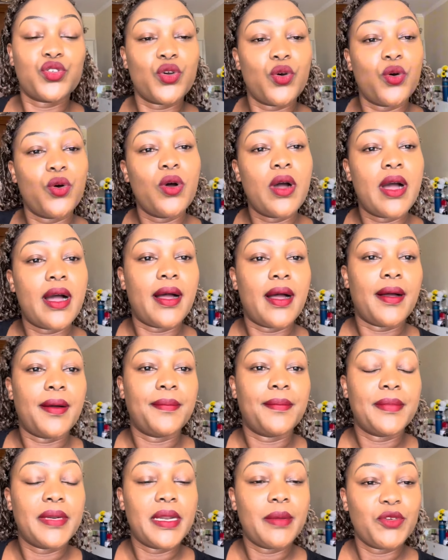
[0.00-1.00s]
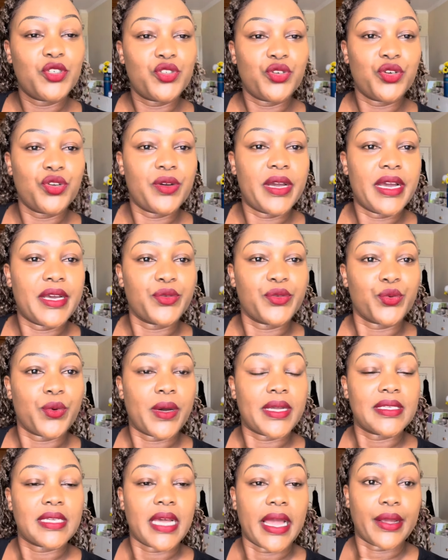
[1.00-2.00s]
so um let me show you guys
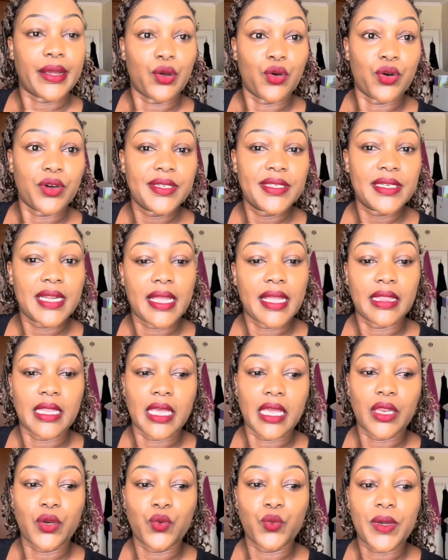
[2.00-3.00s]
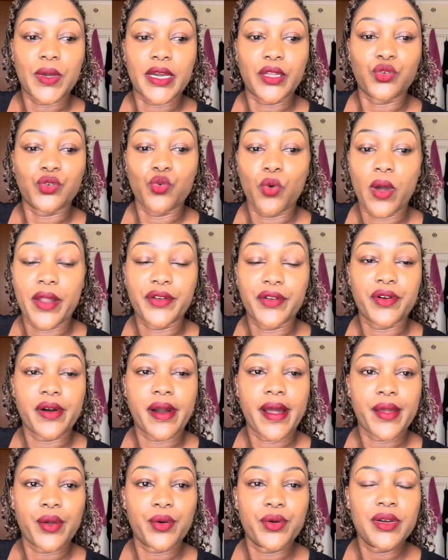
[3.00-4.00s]
what i got and then do a
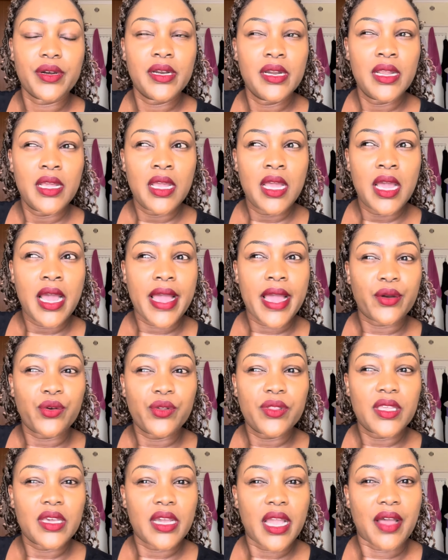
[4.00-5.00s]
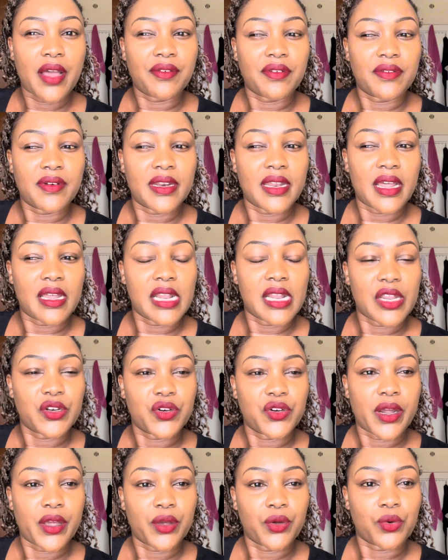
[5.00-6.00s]
try on i don't think i've ever done
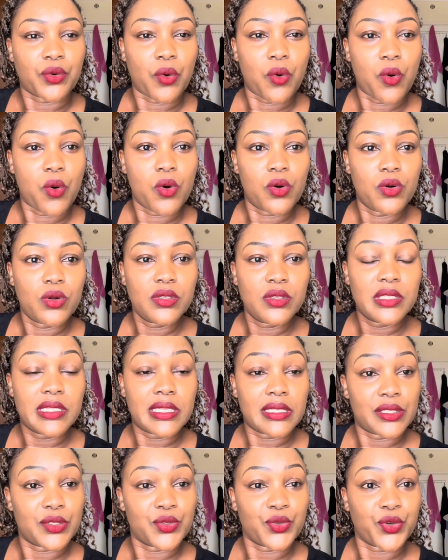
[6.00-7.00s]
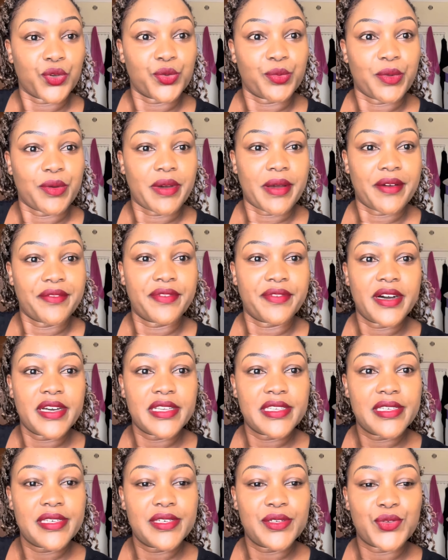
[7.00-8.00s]
this before this
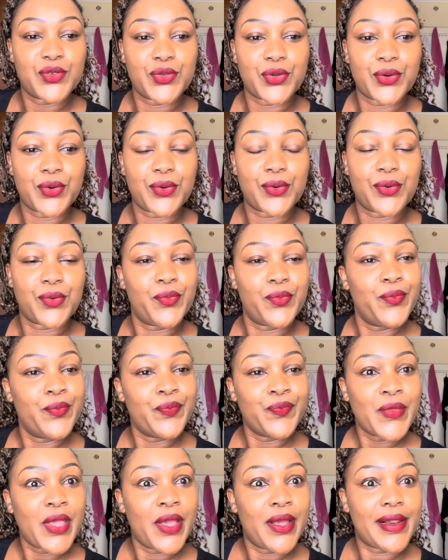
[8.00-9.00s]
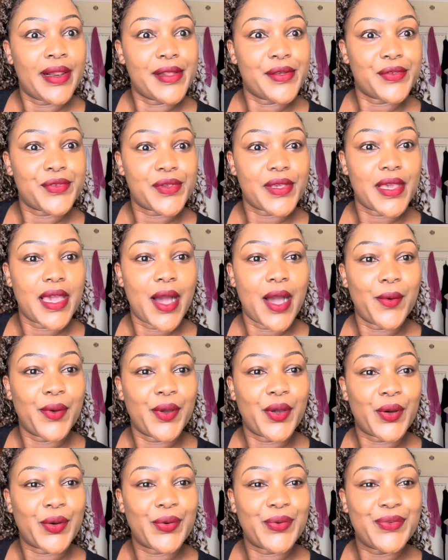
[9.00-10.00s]
first so let's see how
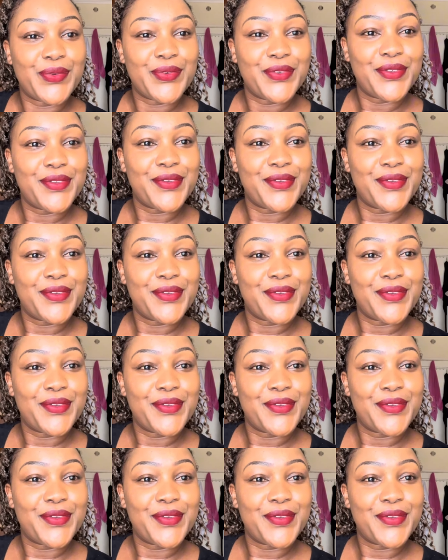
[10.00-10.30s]
it goes